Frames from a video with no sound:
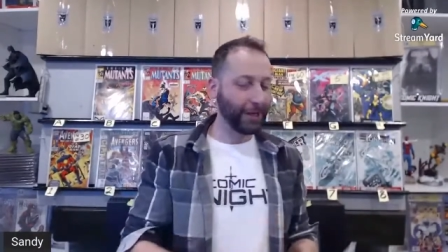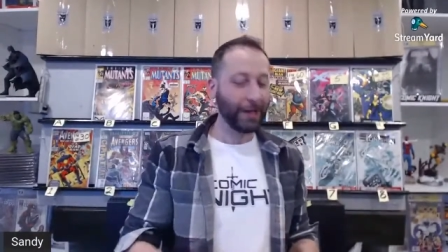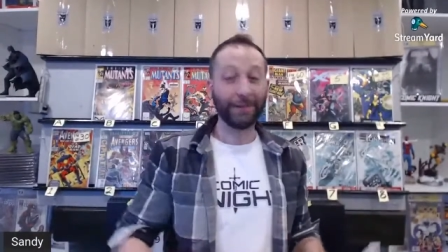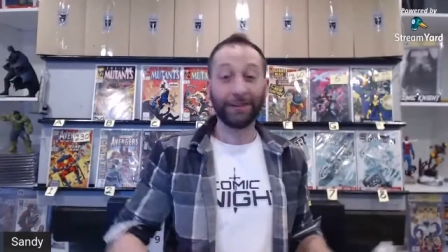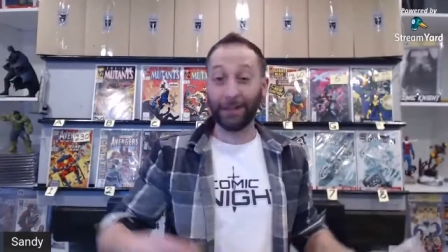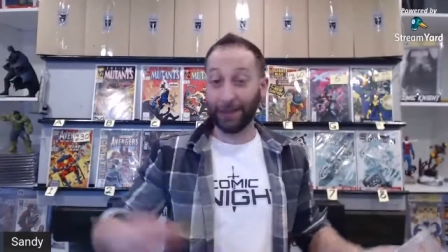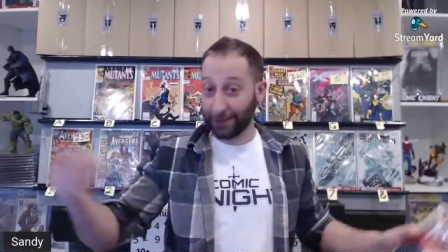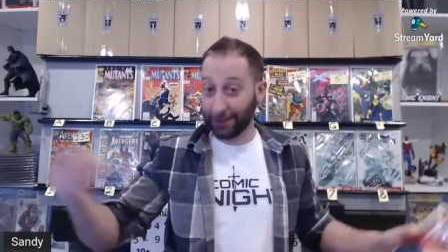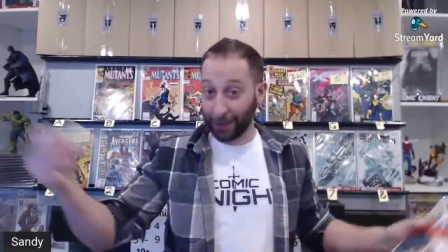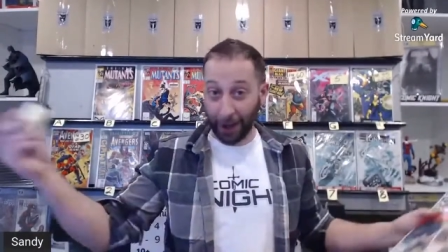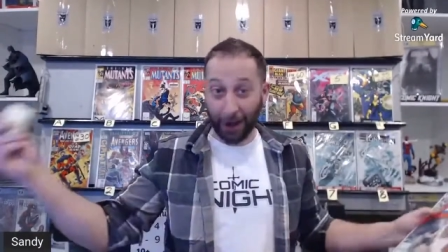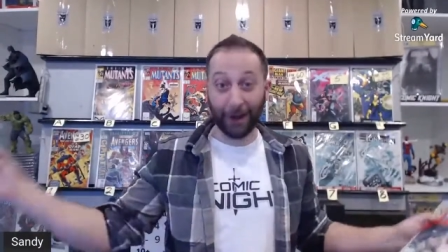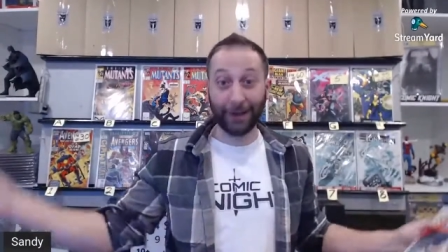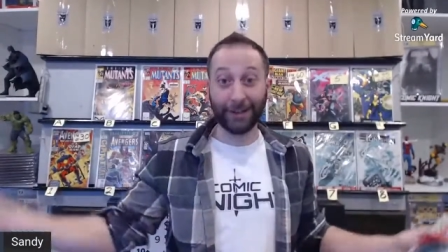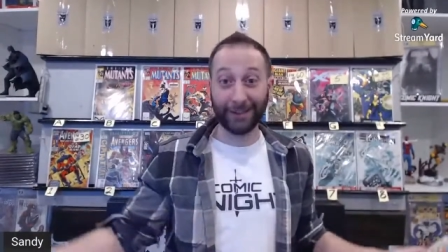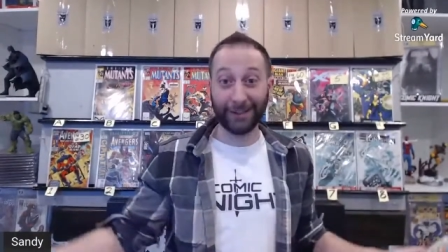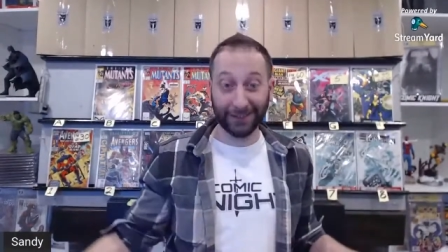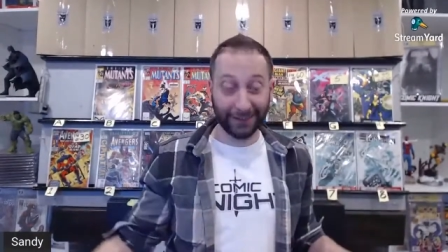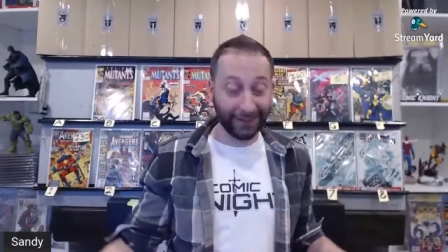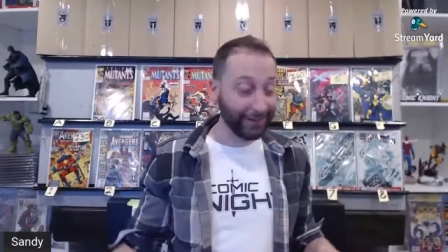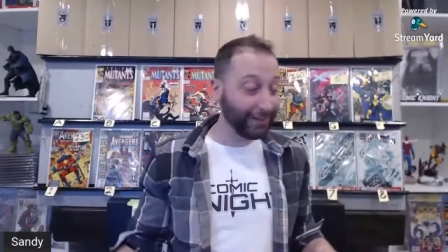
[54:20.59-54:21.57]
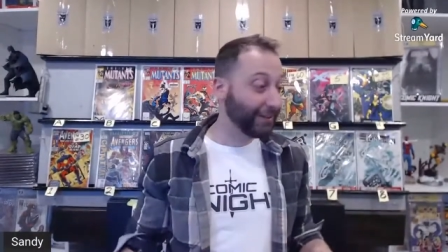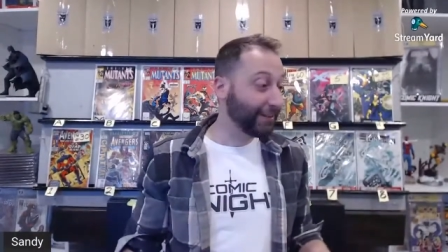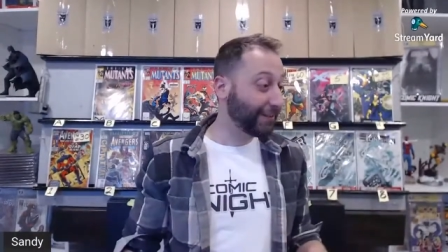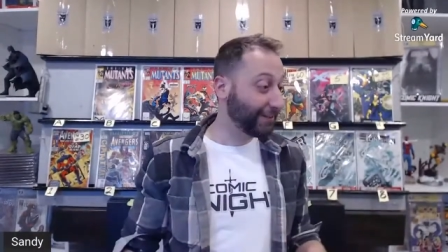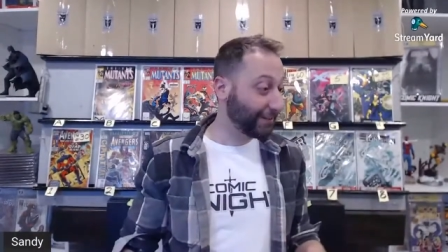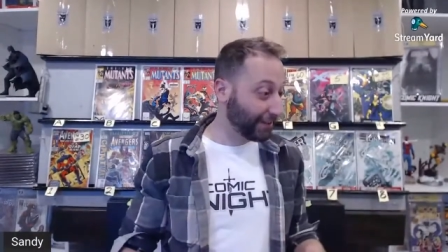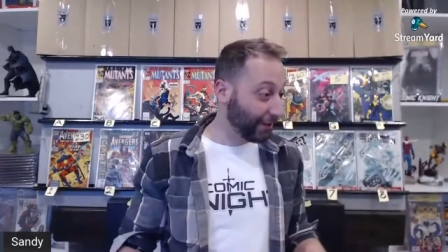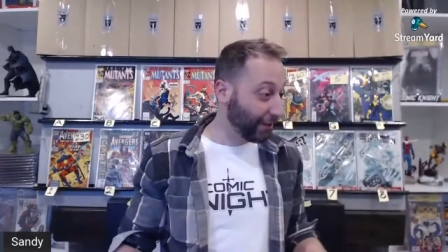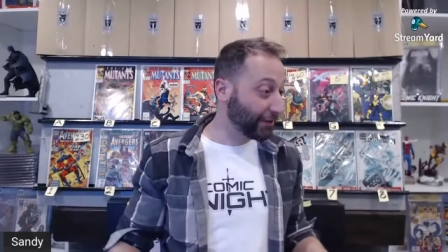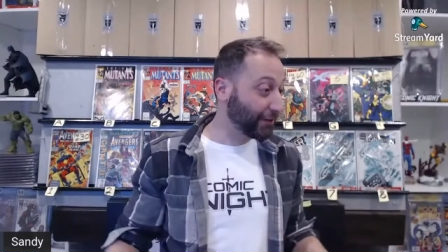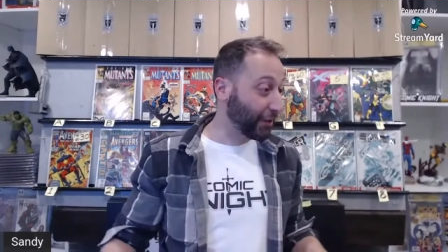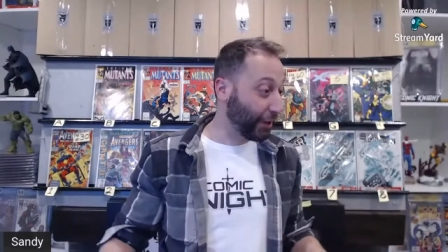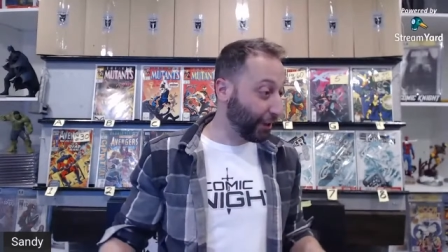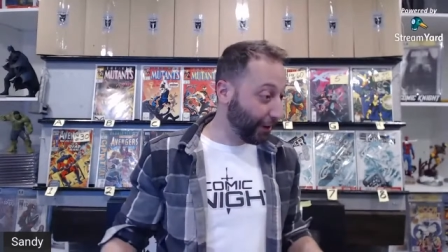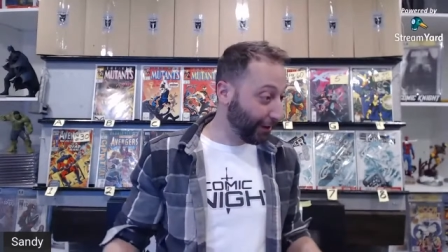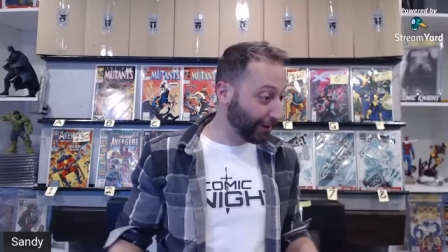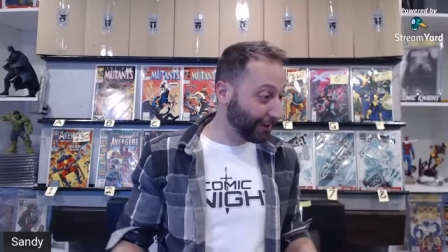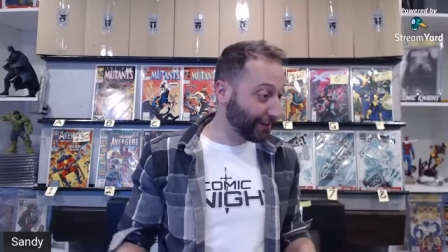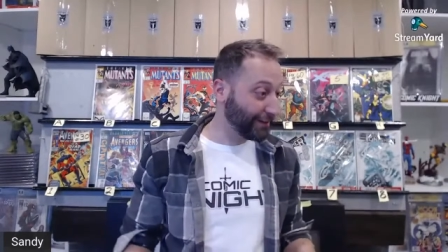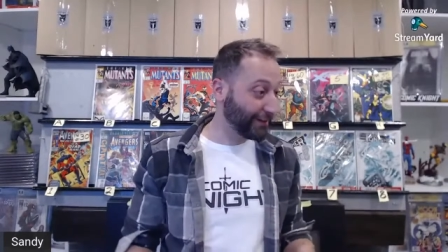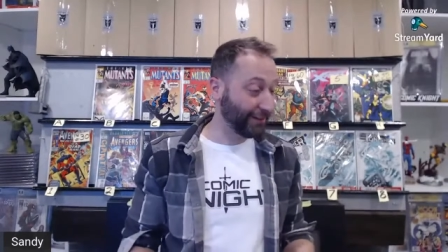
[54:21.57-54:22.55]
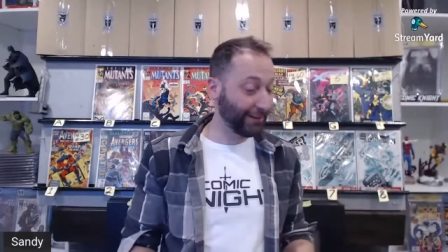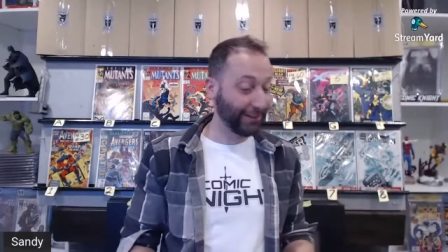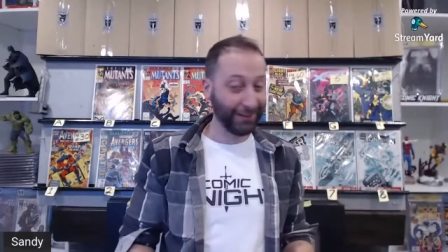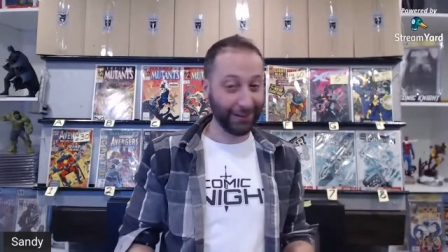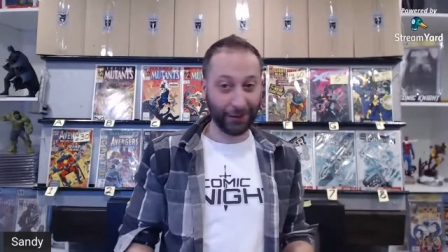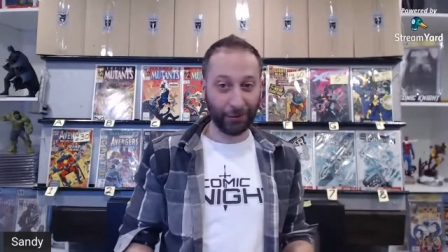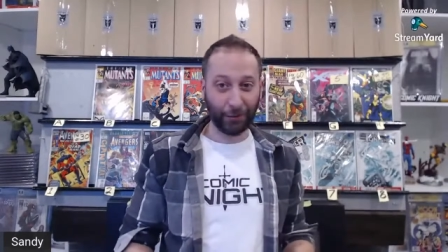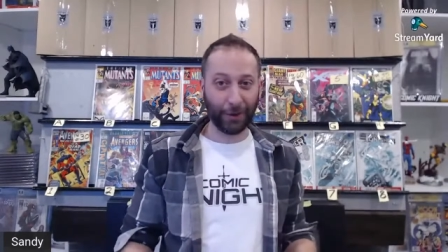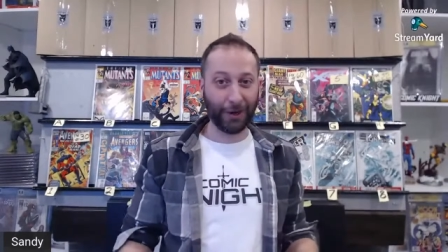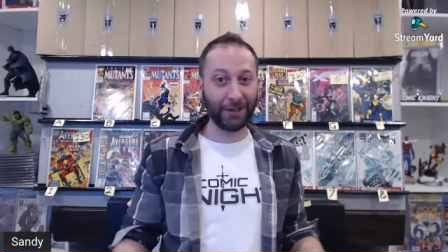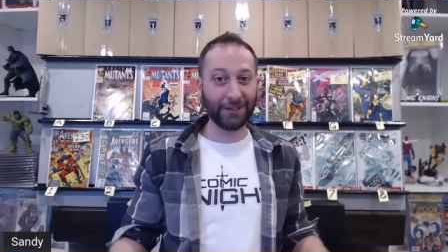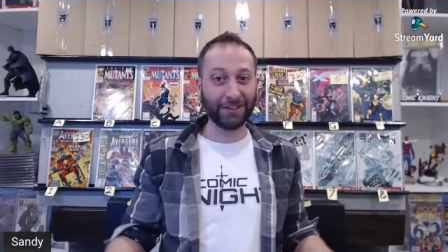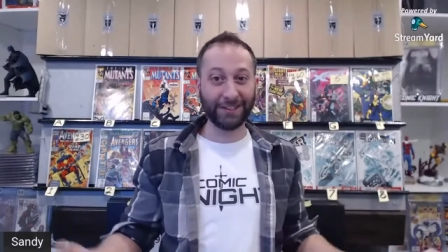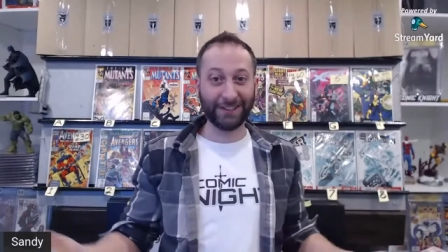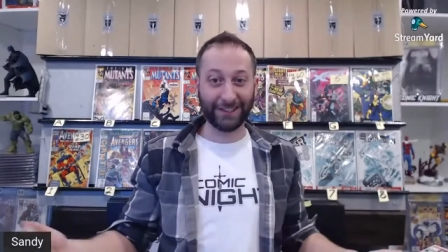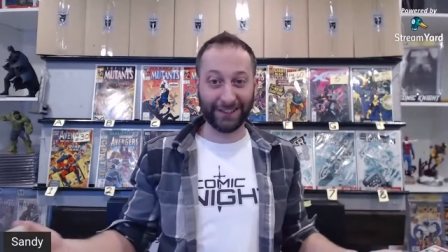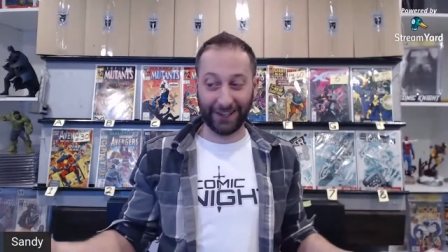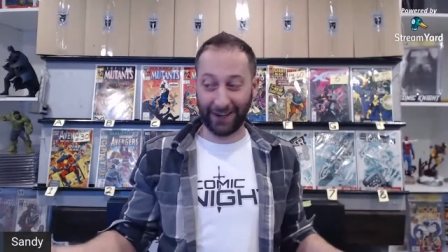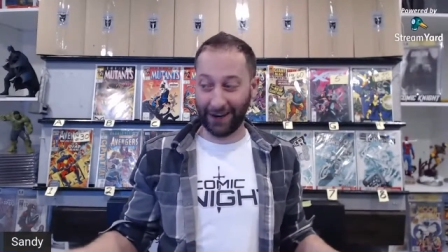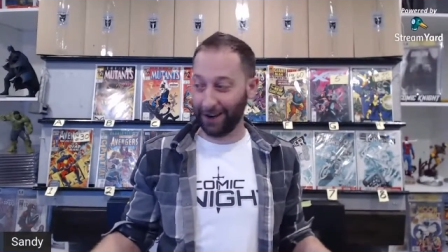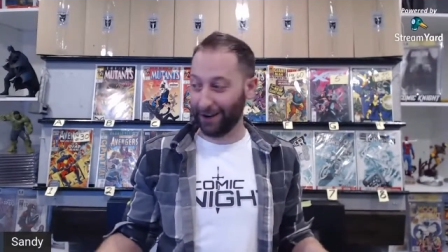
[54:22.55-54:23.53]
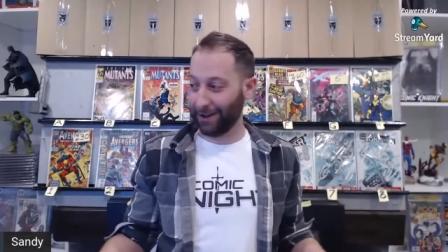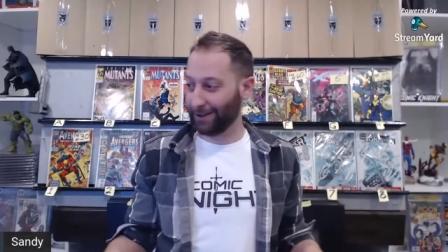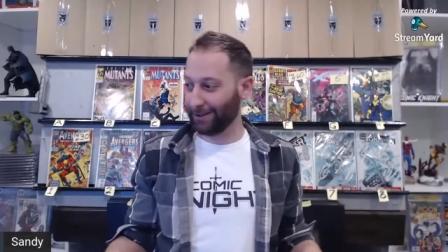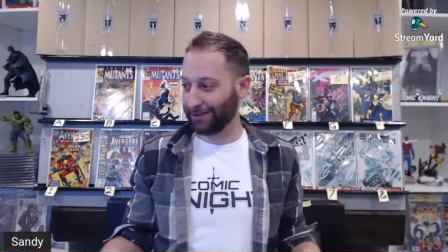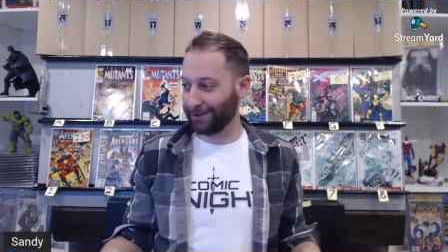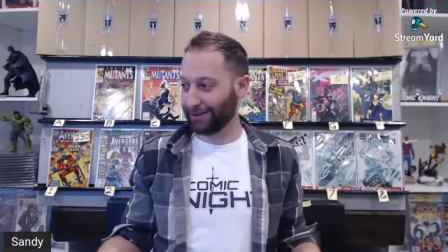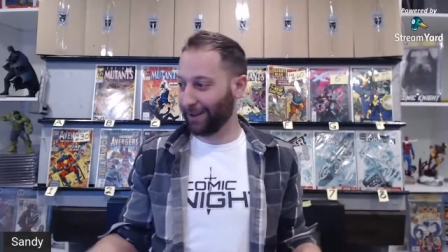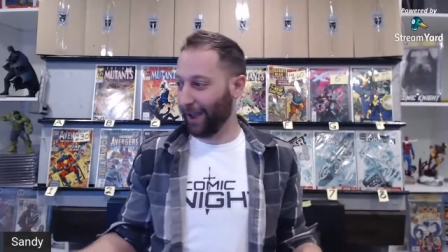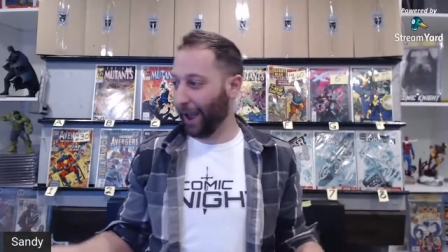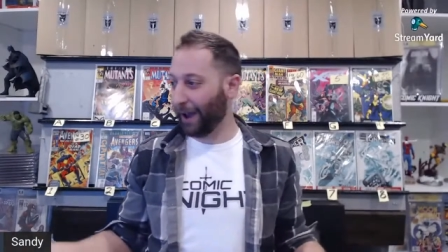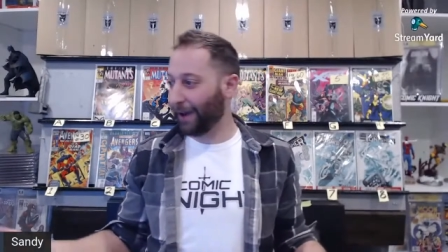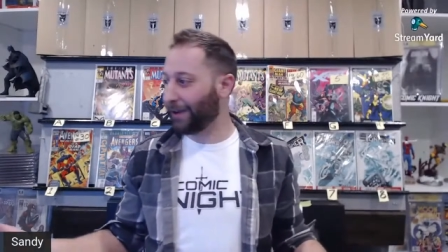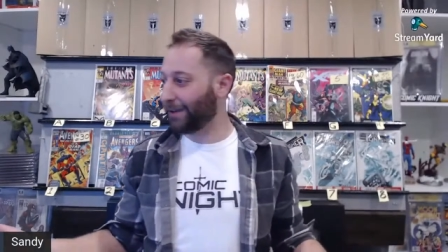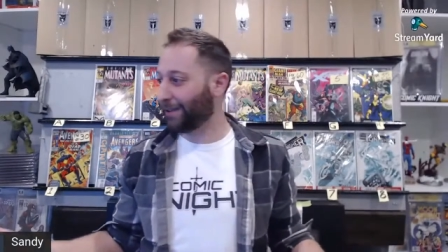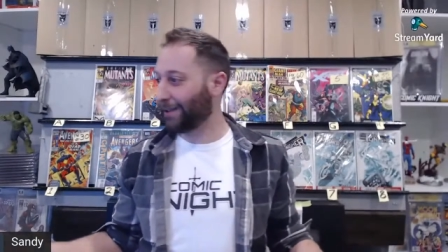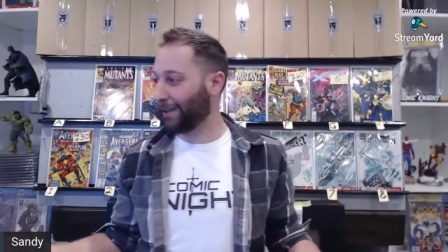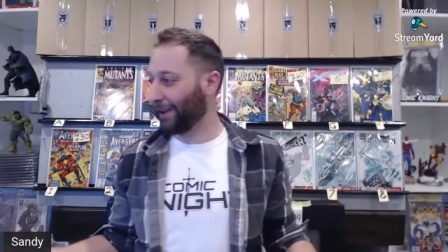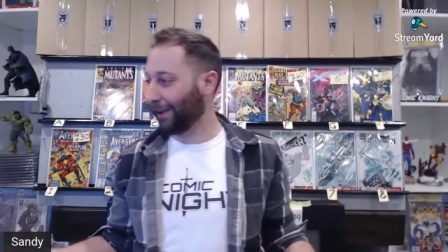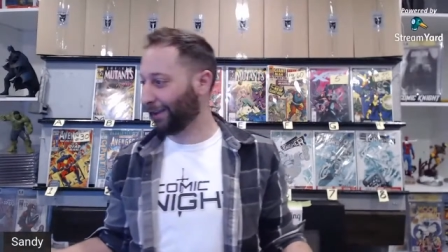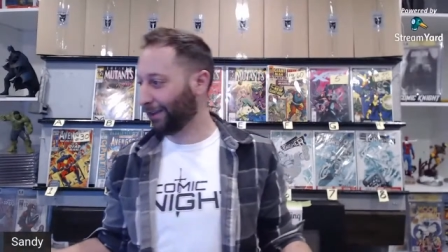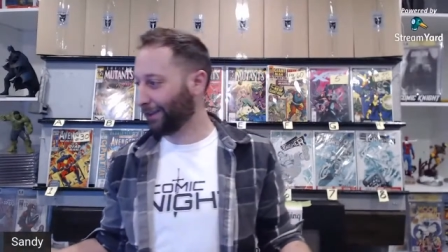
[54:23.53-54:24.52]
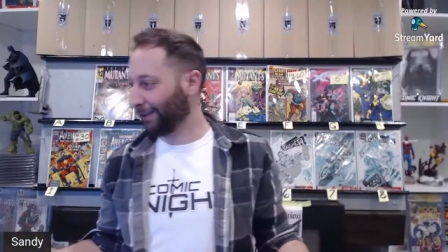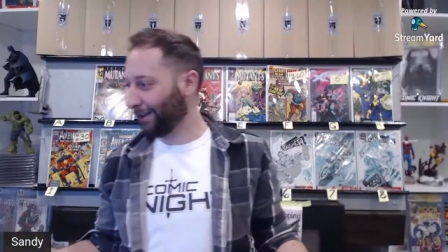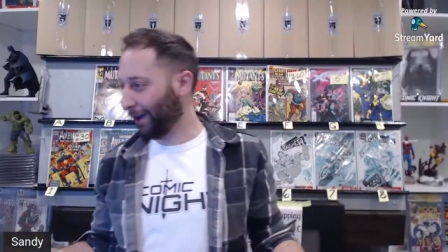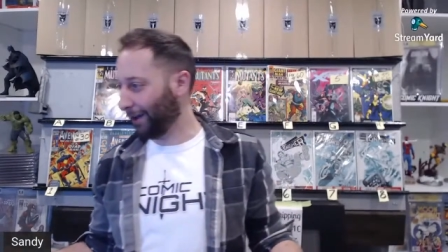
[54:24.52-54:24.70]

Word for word: TikTok. We're, we're putting Sandy TikTok? on TikTok next week. What else is there? No, no, Anything.